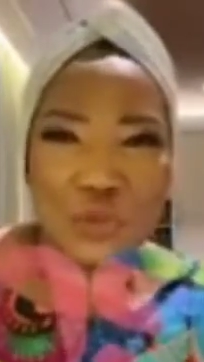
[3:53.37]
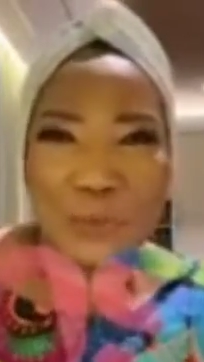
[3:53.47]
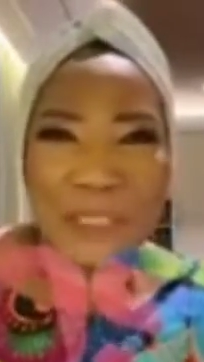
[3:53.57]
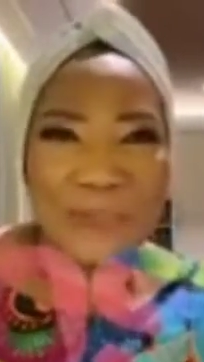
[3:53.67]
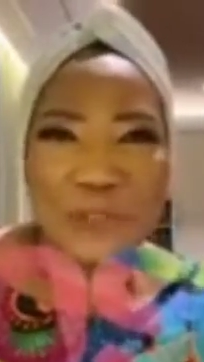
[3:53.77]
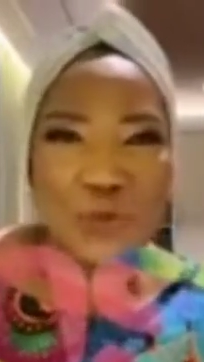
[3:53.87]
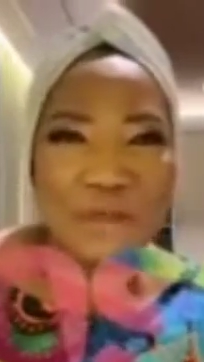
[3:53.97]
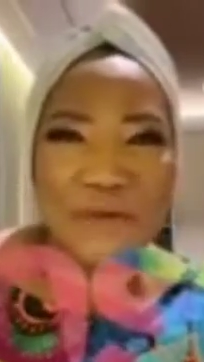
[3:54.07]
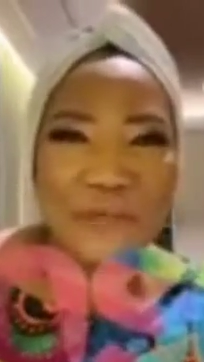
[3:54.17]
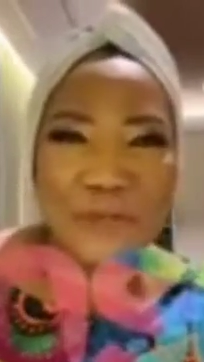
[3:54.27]
Job chapter
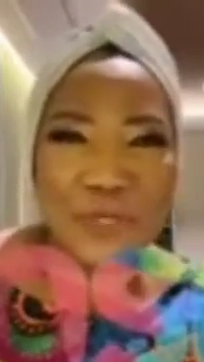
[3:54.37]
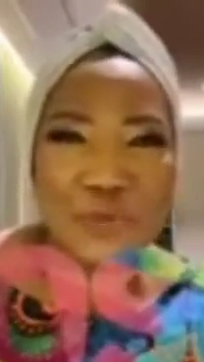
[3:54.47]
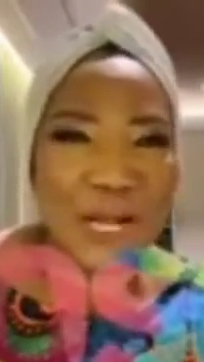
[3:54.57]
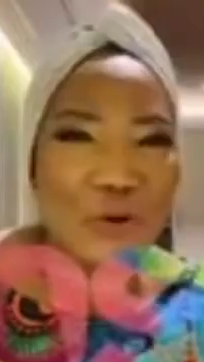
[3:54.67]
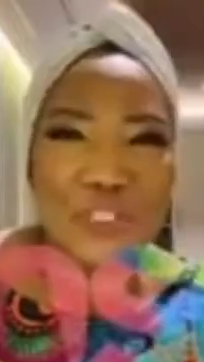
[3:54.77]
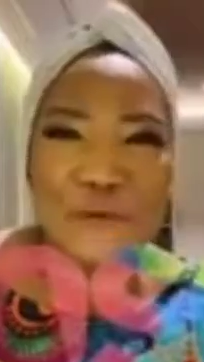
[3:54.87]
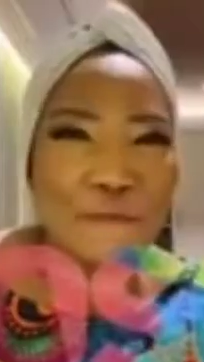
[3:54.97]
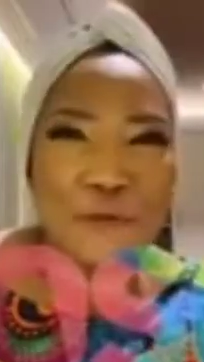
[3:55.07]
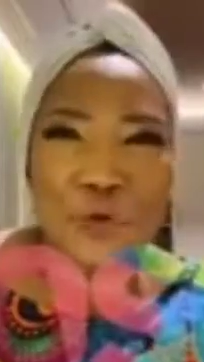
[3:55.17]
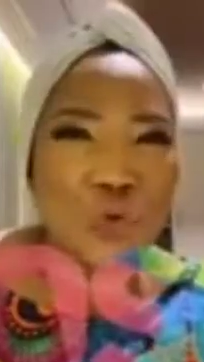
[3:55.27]
12 verse 3. You are not
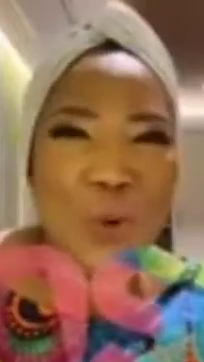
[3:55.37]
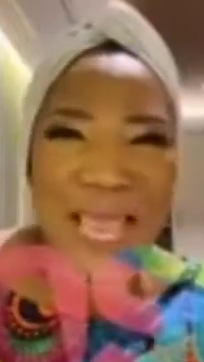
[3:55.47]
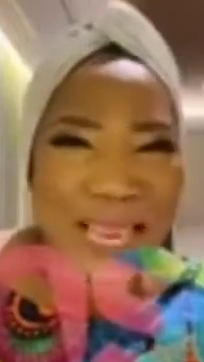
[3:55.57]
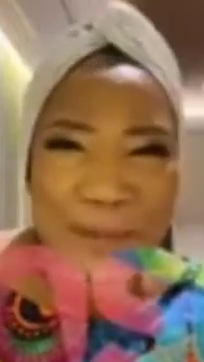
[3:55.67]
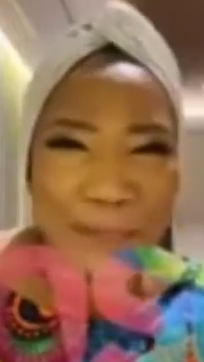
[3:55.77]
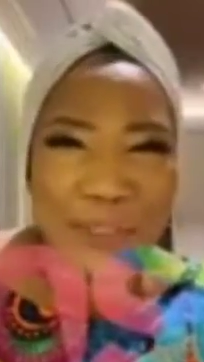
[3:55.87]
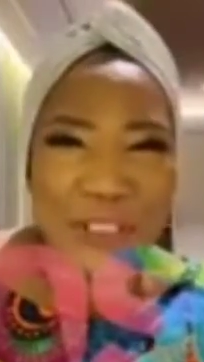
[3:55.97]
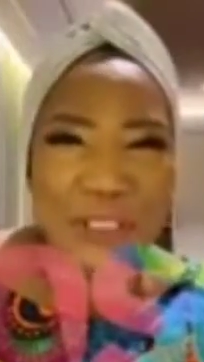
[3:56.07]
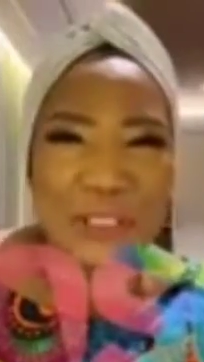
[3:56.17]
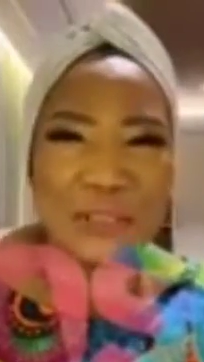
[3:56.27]
inferior to
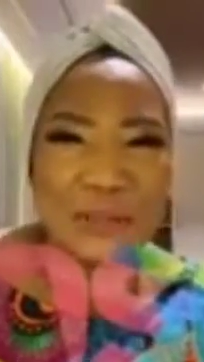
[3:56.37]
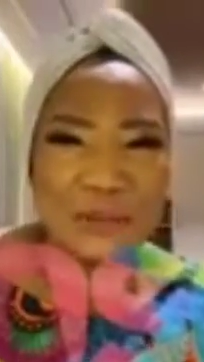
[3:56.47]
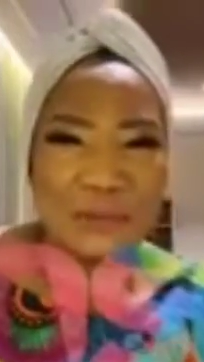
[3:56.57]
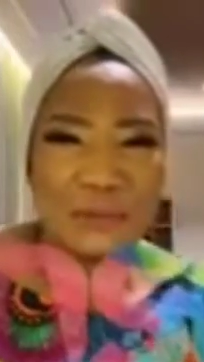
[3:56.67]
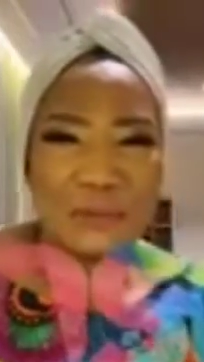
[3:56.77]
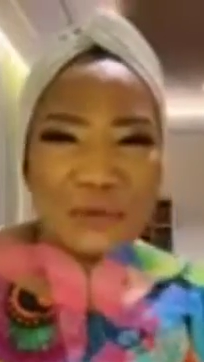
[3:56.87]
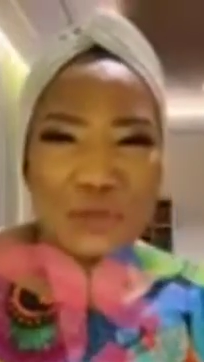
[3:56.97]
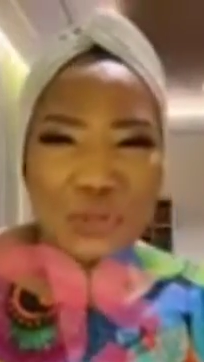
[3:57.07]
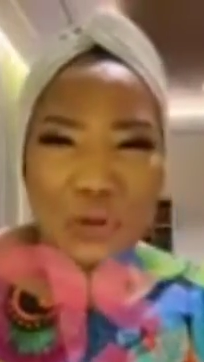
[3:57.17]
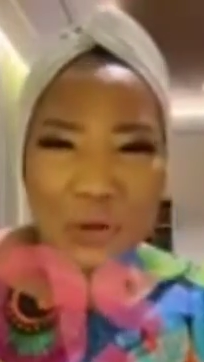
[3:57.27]
anybody.
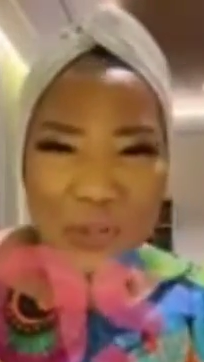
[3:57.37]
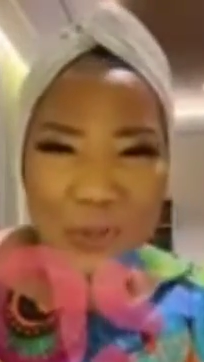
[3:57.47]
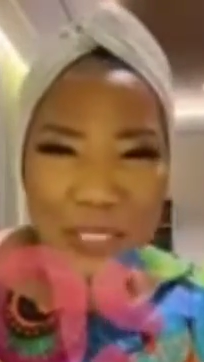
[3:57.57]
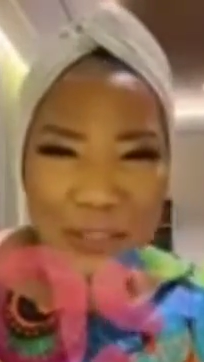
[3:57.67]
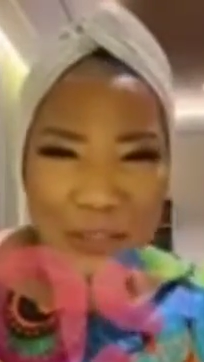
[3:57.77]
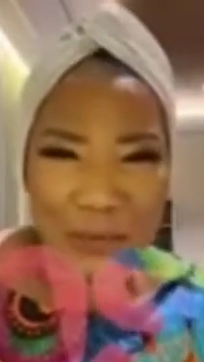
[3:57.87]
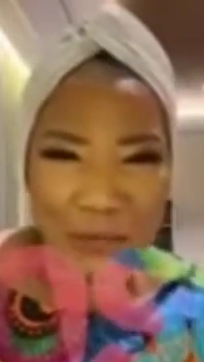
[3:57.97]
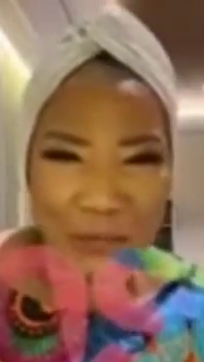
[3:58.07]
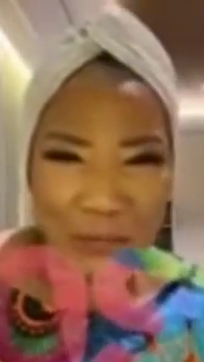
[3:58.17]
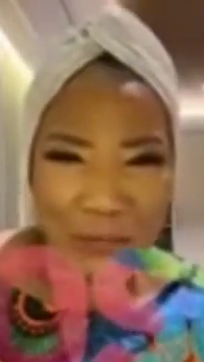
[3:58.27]
Not your husband.